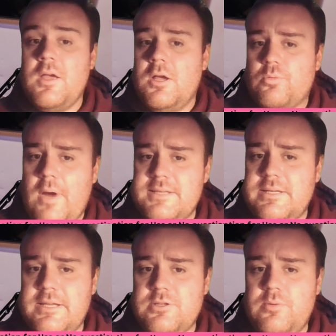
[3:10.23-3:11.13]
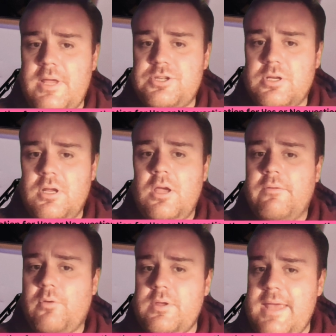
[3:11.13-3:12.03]
Rising intonation
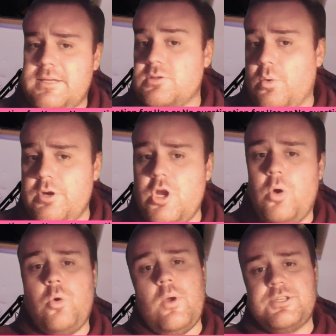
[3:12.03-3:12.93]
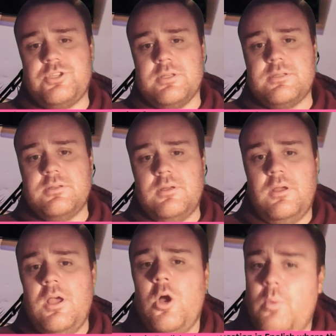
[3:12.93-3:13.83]
for yes or no questions.
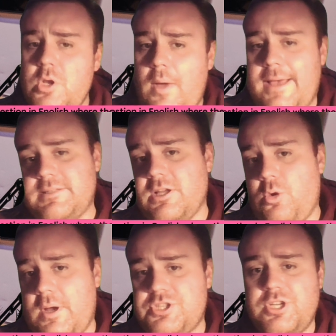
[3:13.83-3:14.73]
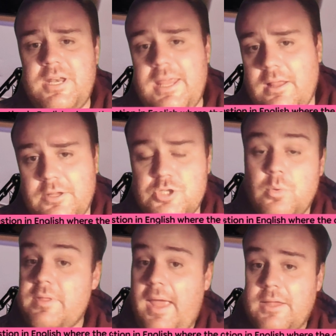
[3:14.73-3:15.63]
When you ask a question in English where
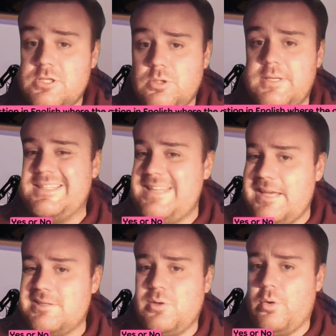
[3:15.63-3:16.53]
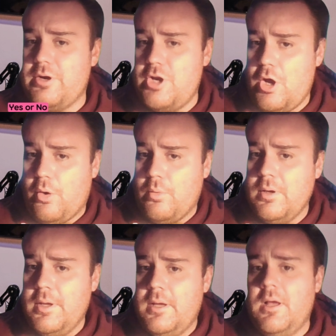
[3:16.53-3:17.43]
the answer is yes or no,
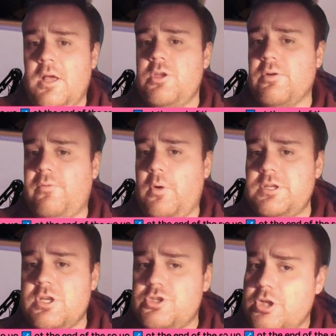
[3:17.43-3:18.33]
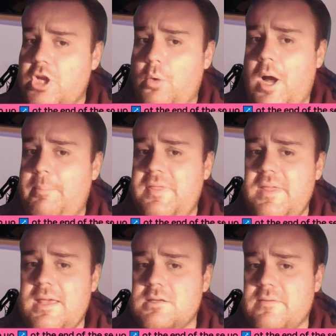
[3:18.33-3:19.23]
your voice should go up at
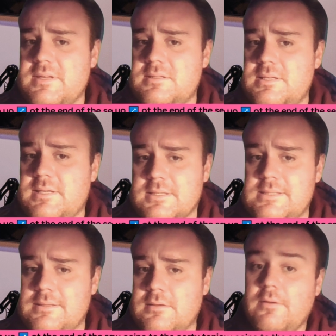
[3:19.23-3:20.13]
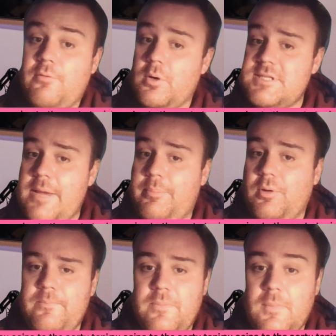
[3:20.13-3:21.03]
the end of the sentence. For example,
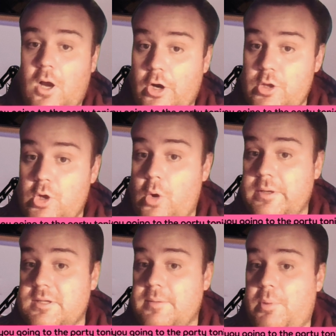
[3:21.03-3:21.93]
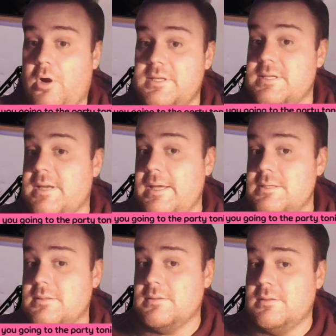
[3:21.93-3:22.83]
are you going to the party
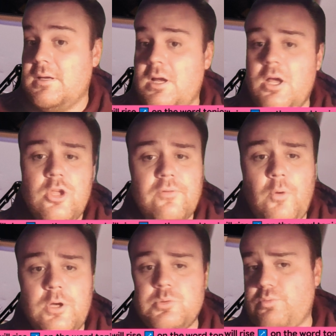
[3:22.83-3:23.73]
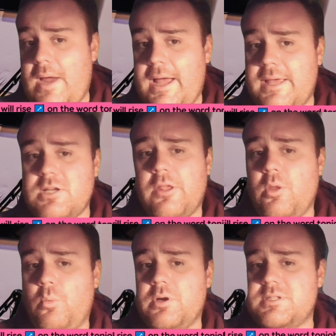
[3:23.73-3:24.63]
tonight? Your voice will rise on the
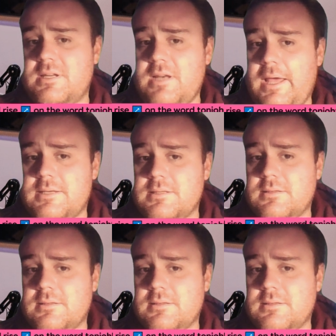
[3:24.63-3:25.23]
word tonight.